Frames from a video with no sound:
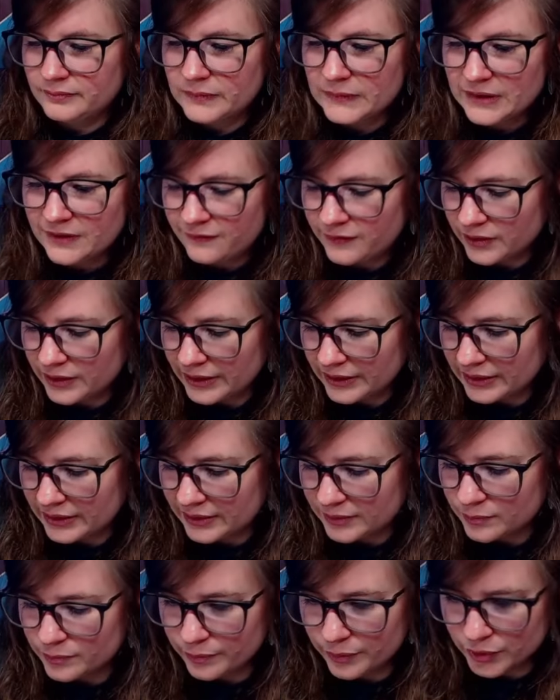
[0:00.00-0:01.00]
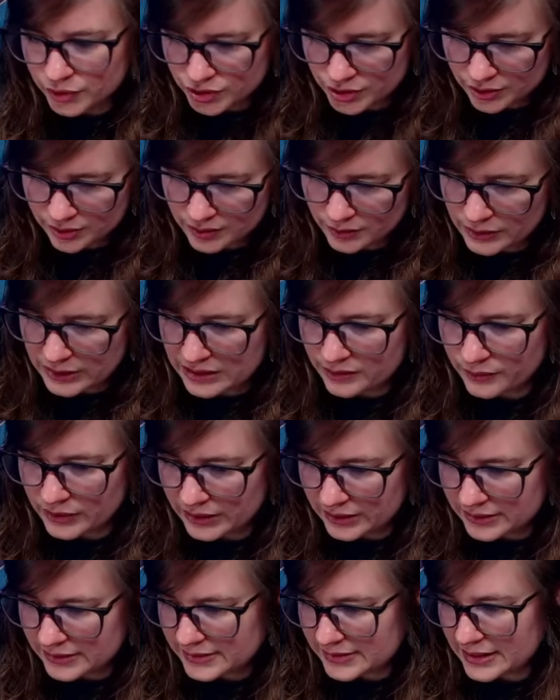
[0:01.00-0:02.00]
I feel like I butchered the way I
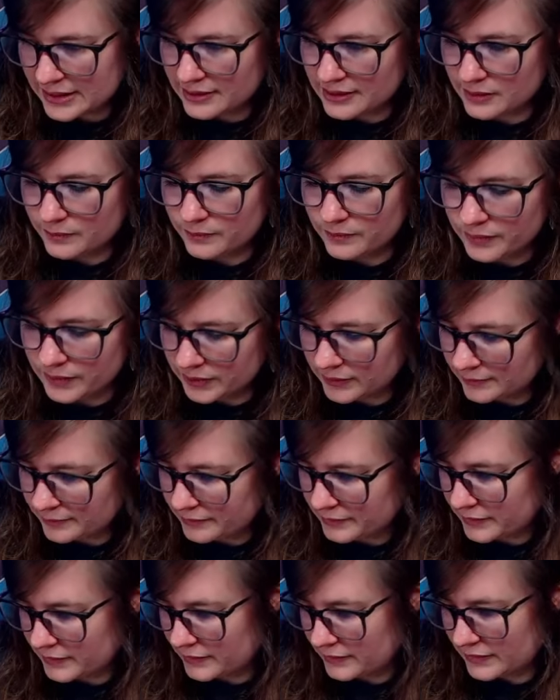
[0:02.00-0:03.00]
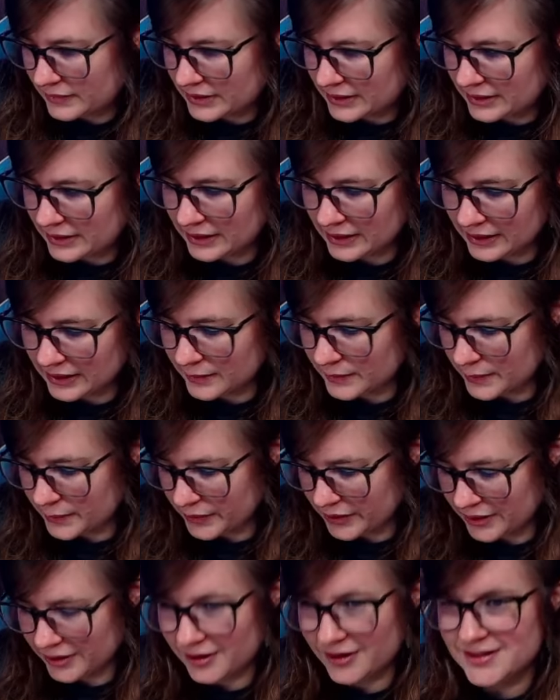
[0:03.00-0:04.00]
wanted to say that, but I think I got my
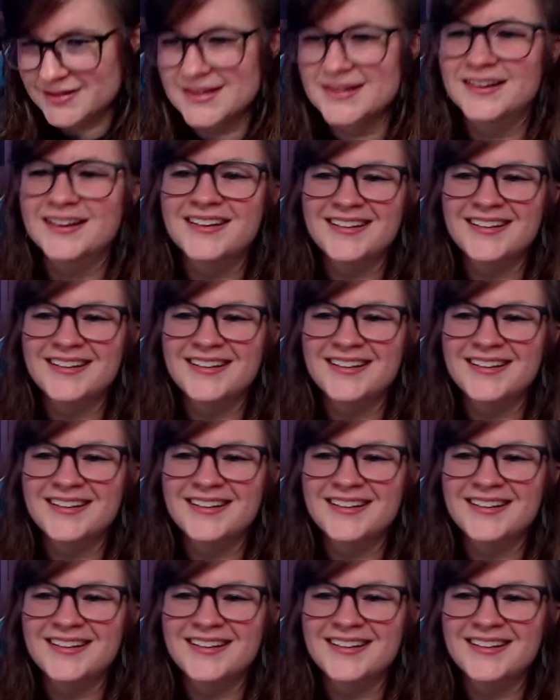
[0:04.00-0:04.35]
point across.